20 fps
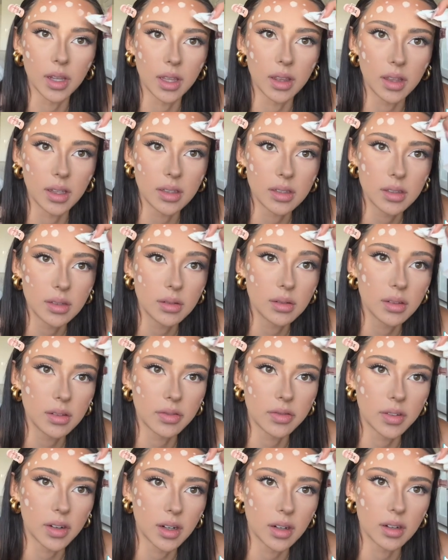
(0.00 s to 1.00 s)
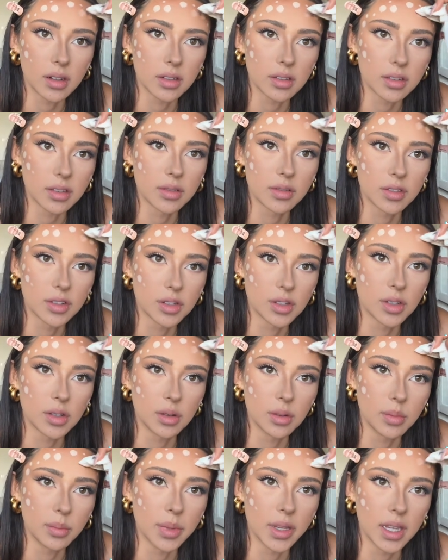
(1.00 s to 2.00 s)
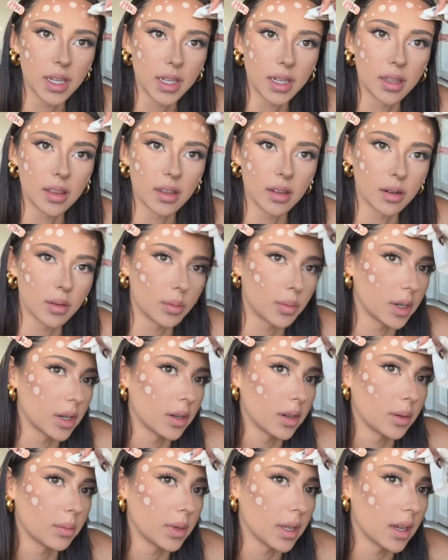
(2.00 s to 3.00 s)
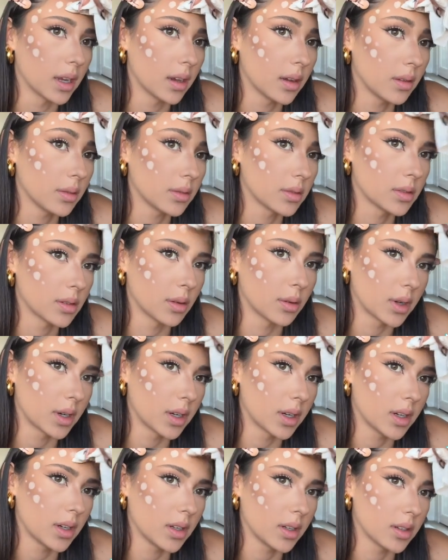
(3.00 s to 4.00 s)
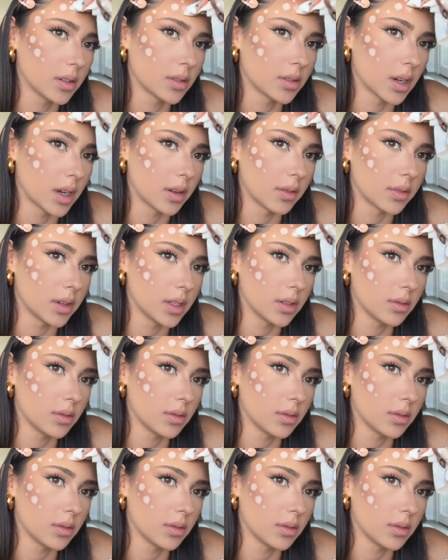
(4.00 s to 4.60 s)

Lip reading: these two in the front are too big and they're weirding me out, so we're gonna try to redo